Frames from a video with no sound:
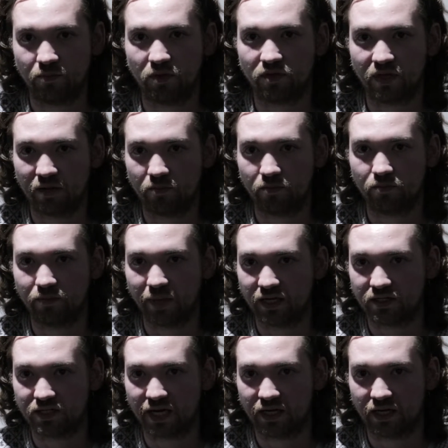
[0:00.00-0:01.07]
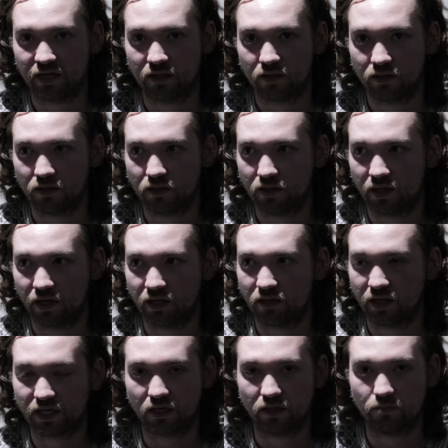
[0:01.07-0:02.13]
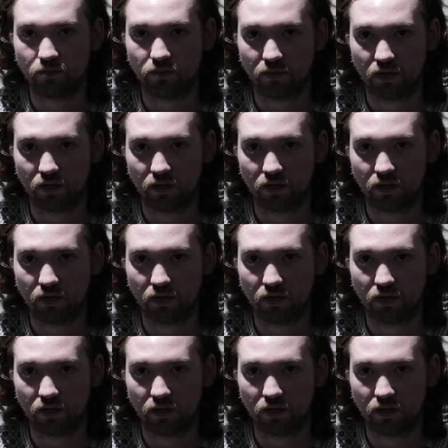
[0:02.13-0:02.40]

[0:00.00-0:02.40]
but then maintaining like a